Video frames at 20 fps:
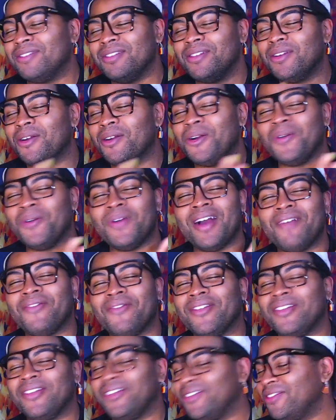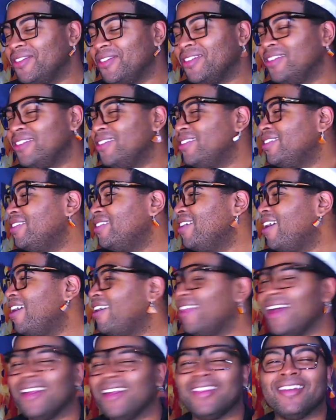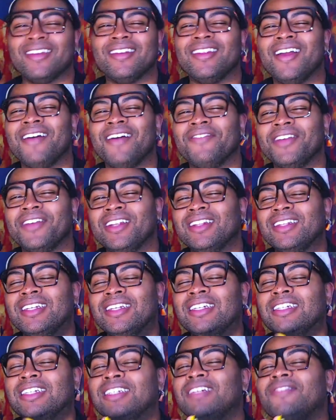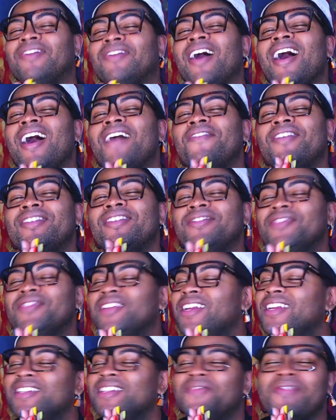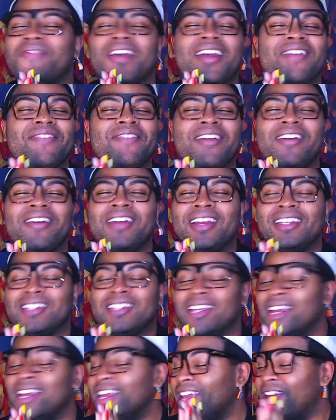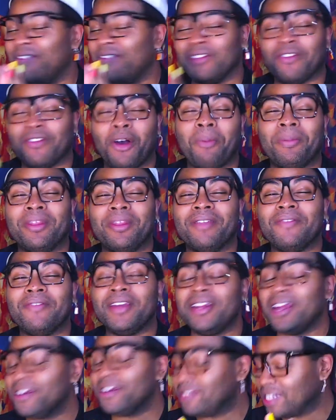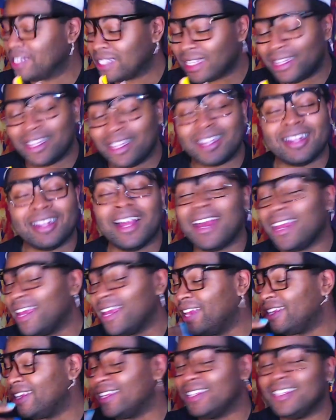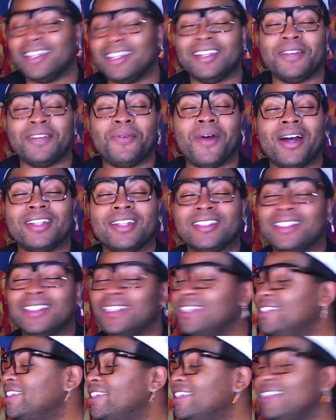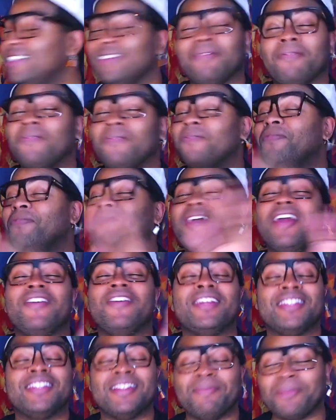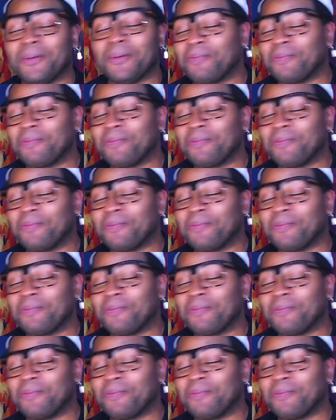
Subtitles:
whoever y'all out there loving, 500, it's very, very easy. If you've opened the video, just click like and continue watching. It's very simple.